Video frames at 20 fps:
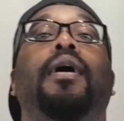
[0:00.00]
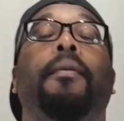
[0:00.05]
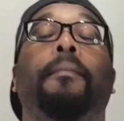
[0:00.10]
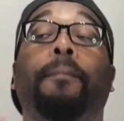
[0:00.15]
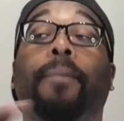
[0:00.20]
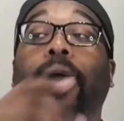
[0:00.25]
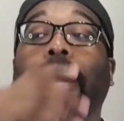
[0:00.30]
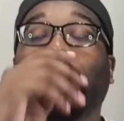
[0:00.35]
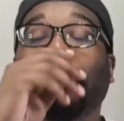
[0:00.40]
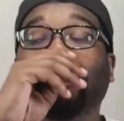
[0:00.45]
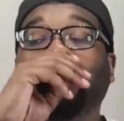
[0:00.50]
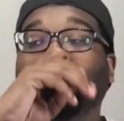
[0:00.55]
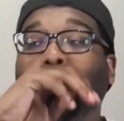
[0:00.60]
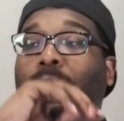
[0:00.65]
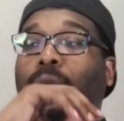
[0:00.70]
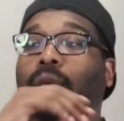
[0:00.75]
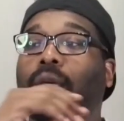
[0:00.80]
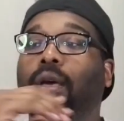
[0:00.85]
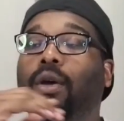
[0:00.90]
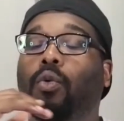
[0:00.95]
But
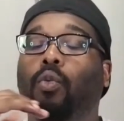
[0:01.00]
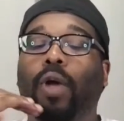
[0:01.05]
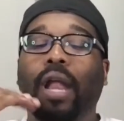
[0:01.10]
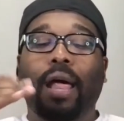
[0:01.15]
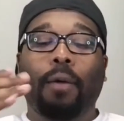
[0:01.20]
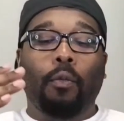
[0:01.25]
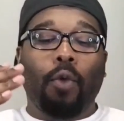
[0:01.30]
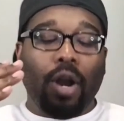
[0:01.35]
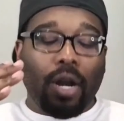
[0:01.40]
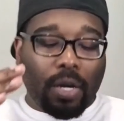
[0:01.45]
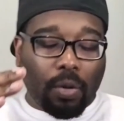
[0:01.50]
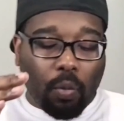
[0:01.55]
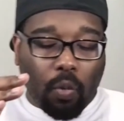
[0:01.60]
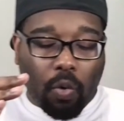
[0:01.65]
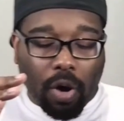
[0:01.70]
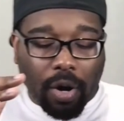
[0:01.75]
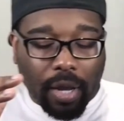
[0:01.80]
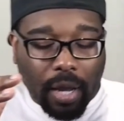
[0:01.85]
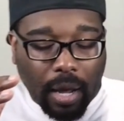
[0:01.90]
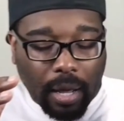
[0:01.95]
what I wanted to
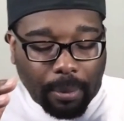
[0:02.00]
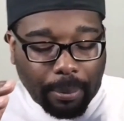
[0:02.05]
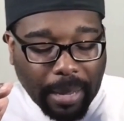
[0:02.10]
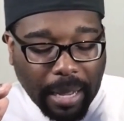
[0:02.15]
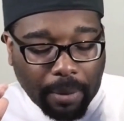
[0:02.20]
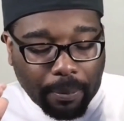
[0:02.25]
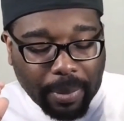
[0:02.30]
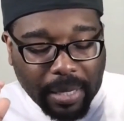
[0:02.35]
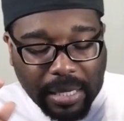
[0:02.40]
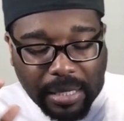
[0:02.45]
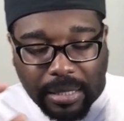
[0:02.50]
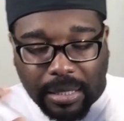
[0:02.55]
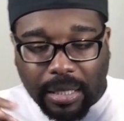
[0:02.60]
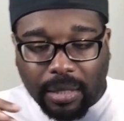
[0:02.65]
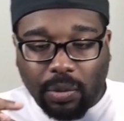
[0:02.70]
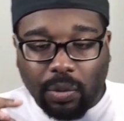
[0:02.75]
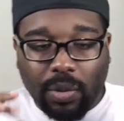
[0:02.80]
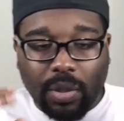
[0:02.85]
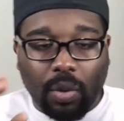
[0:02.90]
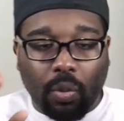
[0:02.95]
warn y'all about, because this
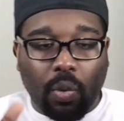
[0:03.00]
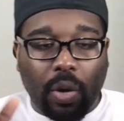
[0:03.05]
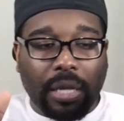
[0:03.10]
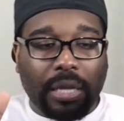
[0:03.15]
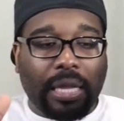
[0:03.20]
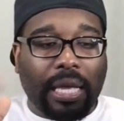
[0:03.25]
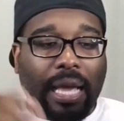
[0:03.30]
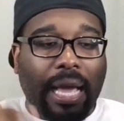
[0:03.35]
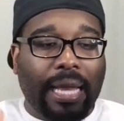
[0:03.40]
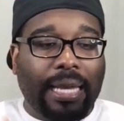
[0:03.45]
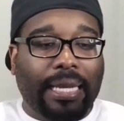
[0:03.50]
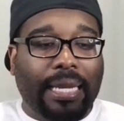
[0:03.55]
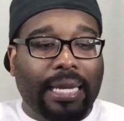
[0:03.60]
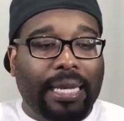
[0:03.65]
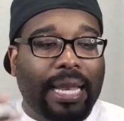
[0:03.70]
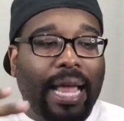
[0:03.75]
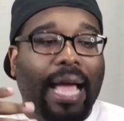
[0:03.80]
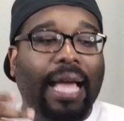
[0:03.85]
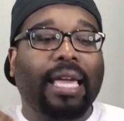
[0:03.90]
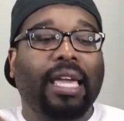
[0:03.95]
was the one thing I did
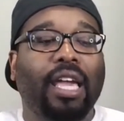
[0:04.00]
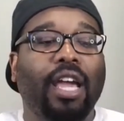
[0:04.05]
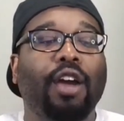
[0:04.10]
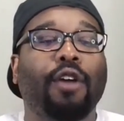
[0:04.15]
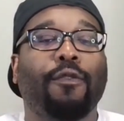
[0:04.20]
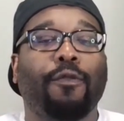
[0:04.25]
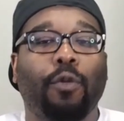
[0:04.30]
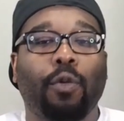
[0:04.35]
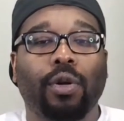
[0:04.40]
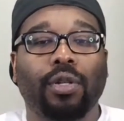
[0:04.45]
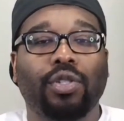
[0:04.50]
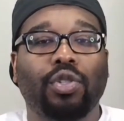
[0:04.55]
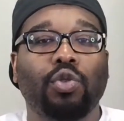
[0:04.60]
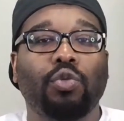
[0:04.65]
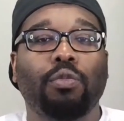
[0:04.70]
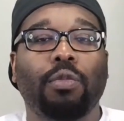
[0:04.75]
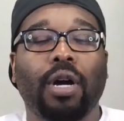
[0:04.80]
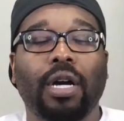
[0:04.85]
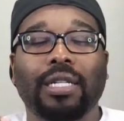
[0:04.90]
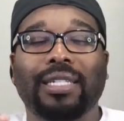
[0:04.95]
not care for too
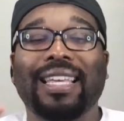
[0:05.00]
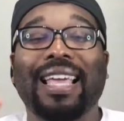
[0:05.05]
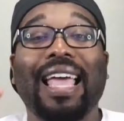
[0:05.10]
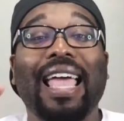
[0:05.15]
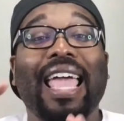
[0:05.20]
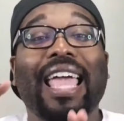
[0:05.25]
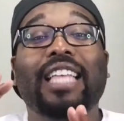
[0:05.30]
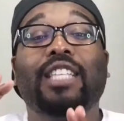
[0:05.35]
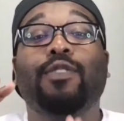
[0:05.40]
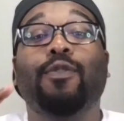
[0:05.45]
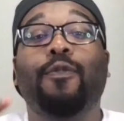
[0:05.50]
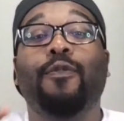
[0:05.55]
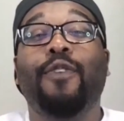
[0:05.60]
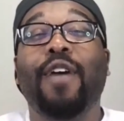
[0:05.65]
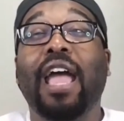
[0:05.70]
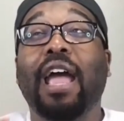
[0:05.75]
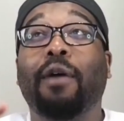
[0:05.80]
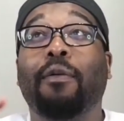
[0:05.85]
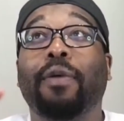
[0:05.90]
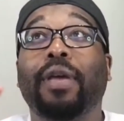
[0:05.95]
much, it's
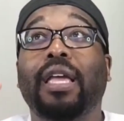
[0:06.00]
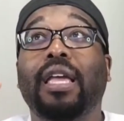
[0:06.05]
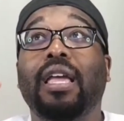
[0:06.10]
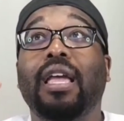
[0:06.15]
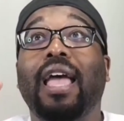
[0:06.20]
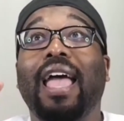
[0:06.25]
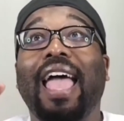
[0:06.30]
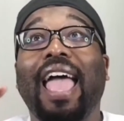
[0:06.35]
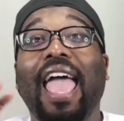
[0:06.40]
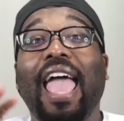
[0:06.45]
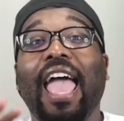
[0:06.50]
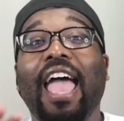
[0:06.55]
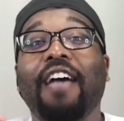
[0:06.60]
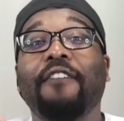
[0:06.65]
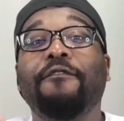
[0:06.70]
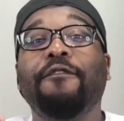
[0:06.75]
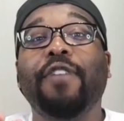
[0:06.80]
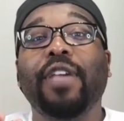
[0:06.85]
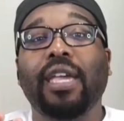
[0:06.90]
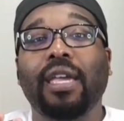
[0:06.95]
very
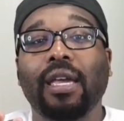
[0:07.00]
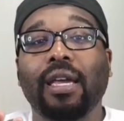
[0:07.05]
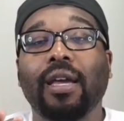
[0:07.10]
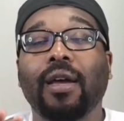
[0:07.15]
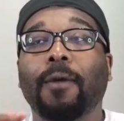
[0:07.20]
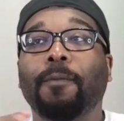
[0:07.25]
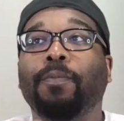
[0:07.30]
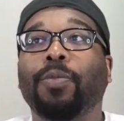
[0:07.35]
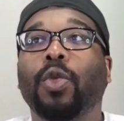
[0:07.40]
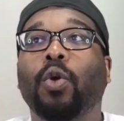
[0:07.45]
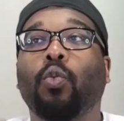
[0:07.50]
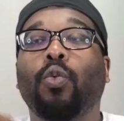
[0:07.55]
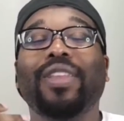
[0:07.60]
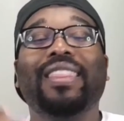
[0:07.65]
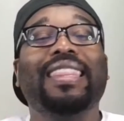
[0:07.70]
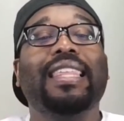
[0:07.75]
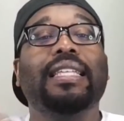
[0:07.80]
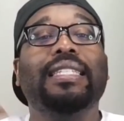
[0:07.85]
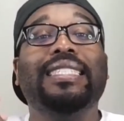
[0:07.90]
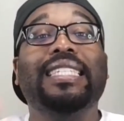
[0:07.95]
heavy with
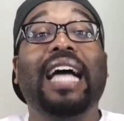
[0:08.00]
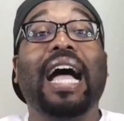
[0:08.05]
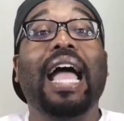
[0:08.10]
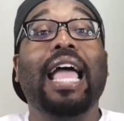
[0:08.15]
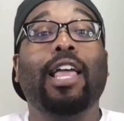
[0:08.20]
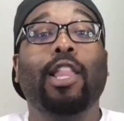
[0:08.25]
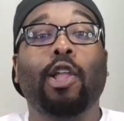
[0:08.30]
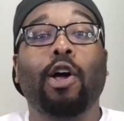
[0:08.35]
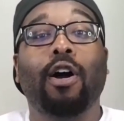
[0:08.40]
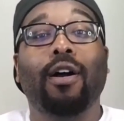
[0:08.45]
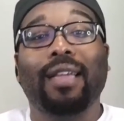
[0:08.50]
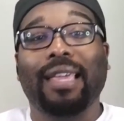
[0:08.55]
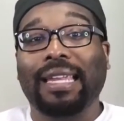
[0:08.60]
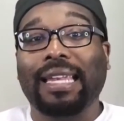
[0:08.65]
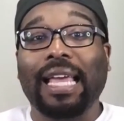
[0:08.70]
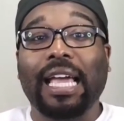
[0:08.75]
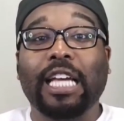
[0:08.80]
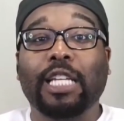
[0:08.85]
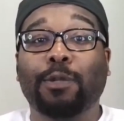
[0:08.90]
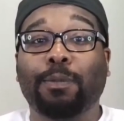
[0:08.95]
the dialogue
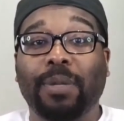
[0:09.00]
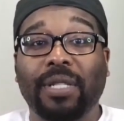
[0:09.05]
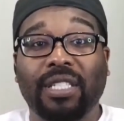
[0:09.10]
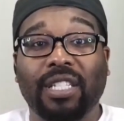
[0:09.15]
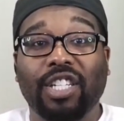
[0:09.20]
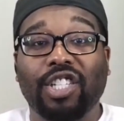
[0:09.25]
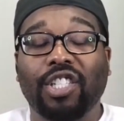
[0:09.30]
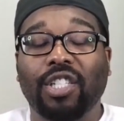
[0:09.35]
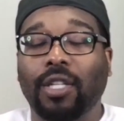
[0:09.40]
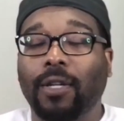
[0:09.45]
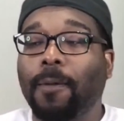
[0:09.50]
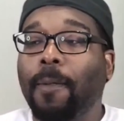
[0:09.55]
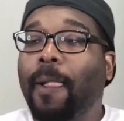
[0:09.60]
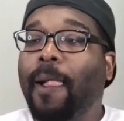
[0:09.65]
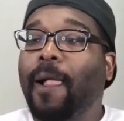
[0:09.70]
and exposition.